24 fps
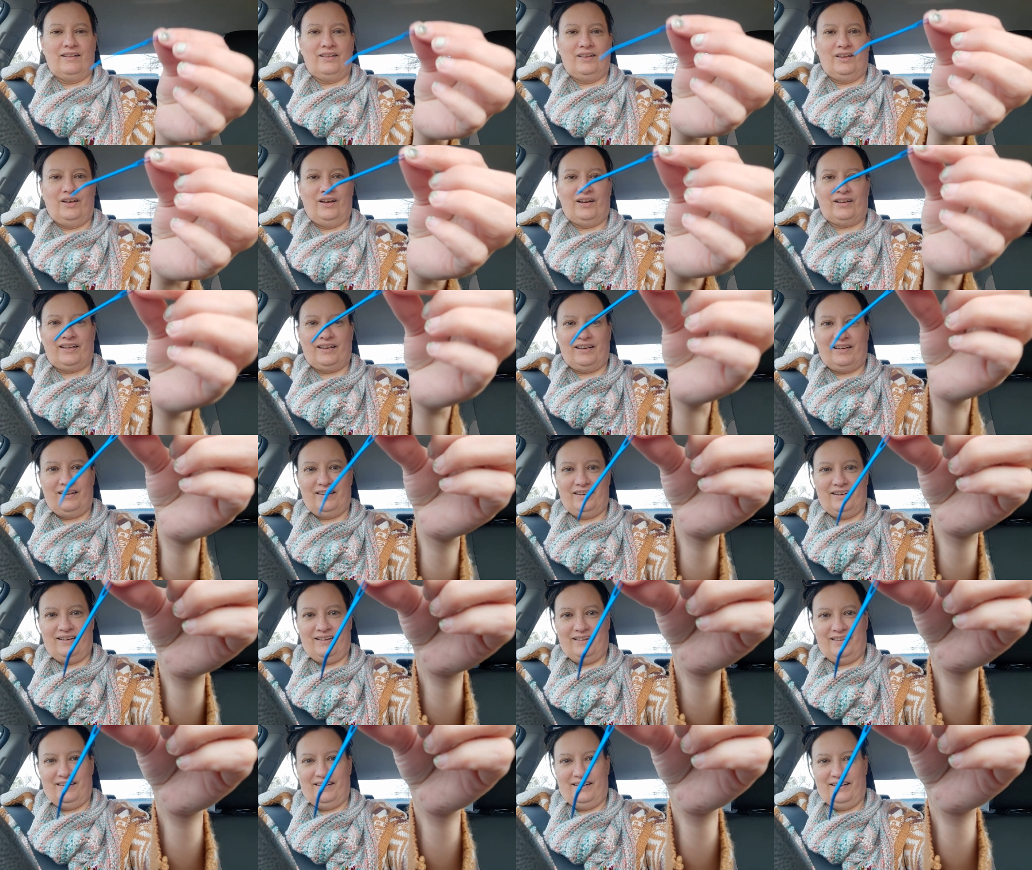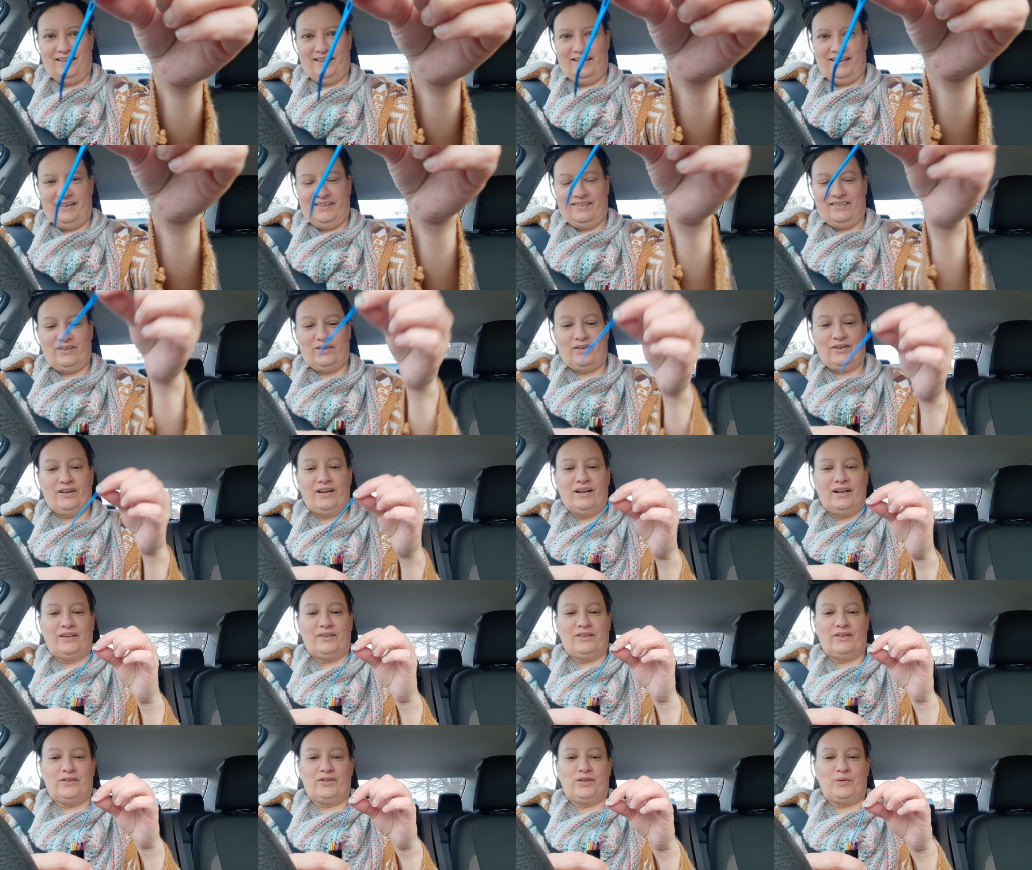Look. They're,
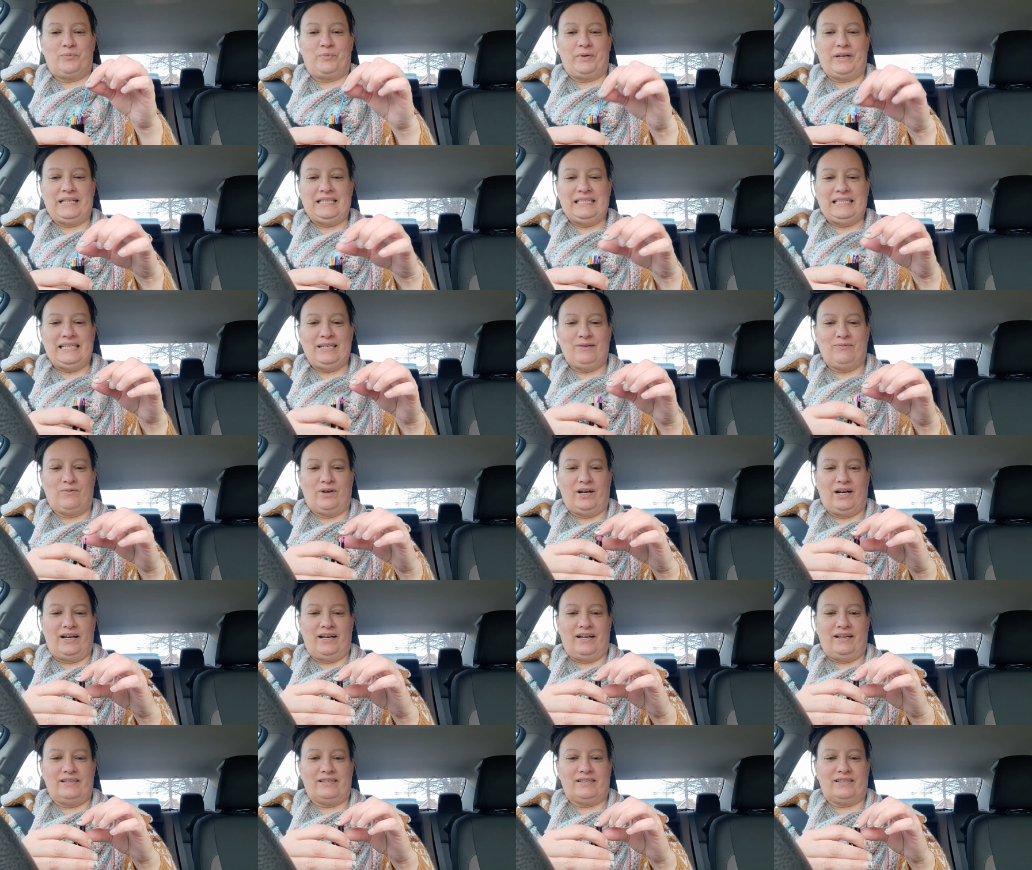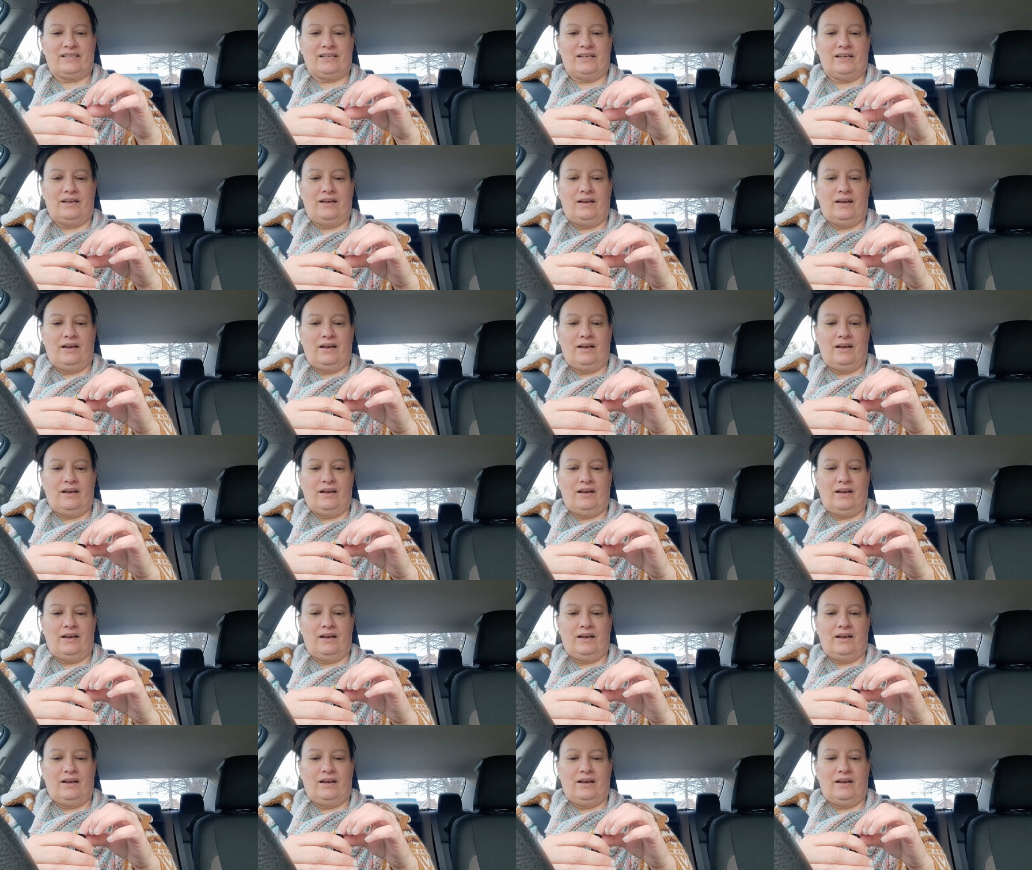they're the bendy ones.